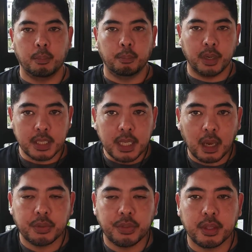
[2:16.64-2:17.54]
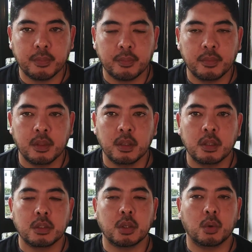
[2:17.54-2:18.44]
But it's out there.
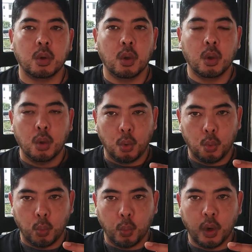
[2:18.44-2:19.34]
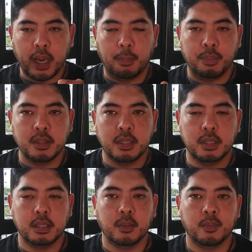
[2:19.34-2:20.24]
So what happens
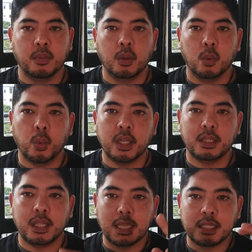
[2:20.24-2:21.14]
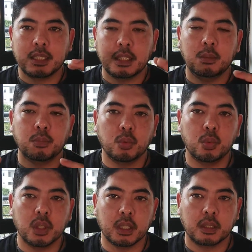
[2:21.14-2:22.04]
is when it doesn't seem to
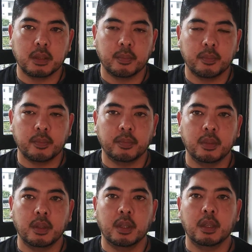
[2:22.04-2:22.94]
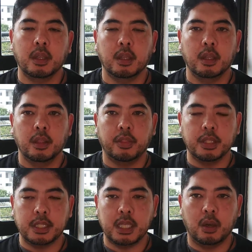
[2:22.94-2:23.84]
work,
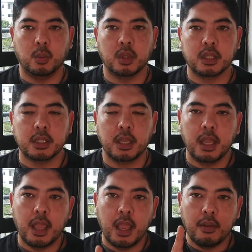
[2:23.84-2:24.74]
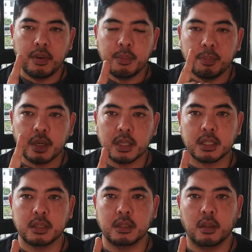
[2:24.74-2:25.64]
this is how it works. Every
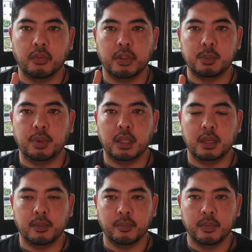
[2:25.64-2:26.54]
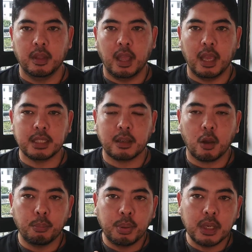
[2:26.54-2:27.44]
person on this planet has a
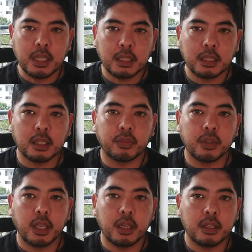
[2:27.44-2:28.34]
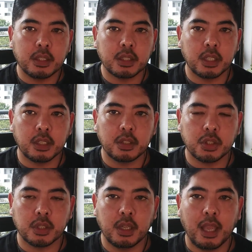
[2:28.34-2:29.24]
completely different energy
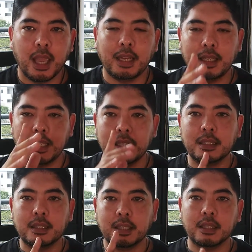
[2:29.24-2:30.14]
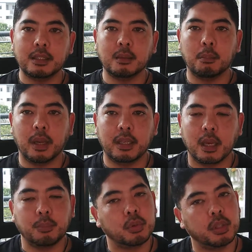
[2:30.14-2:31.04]
signature and internal
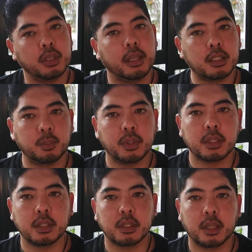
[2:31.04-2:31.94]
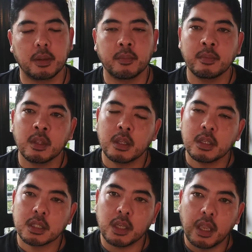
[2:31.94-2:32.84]
makeup to the next person, okay?
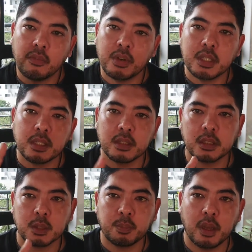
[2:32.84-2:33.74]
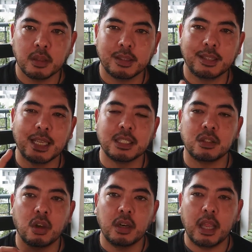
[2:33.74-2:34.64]
So every single spell does
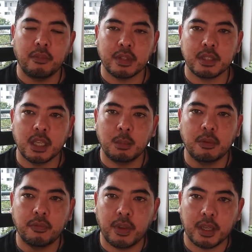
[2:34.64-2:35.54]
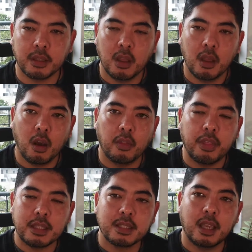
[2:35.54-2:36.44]
not have the same effect on
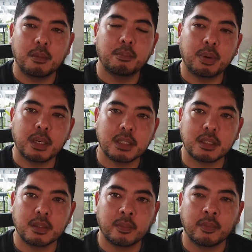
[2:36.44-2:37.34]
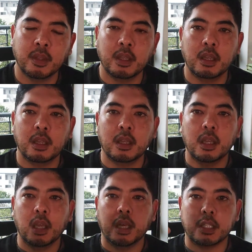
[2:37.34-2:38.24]
that same person.
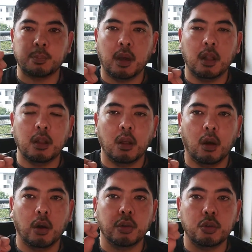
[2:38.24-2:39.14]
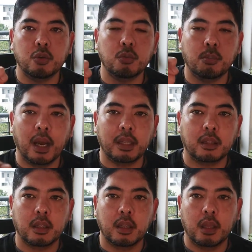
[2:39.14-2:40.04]
A spell on you might
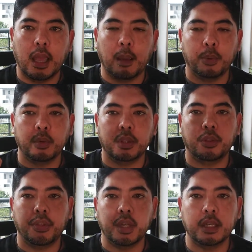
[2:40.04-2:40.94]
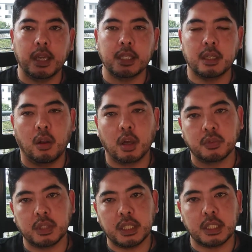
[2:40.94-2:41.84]
happen within three days and last
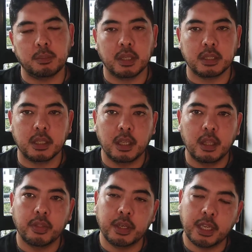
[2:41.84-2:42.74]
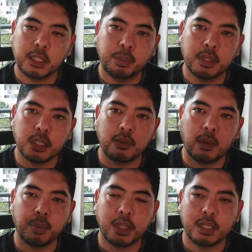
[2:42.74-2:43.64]
for six months. The next person, if I
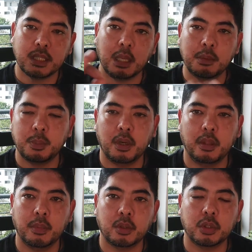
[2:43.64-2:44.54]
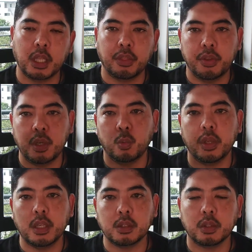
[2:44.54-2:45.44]
put that same spell on them, it could take three
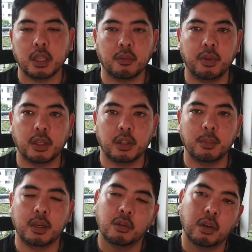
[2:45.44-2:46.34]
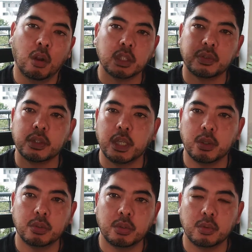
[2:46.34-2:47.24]
weeks to take effect on them and only last for a day
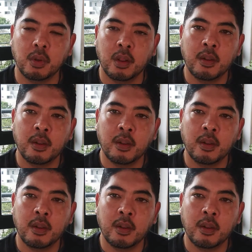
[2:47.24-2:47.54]
or two.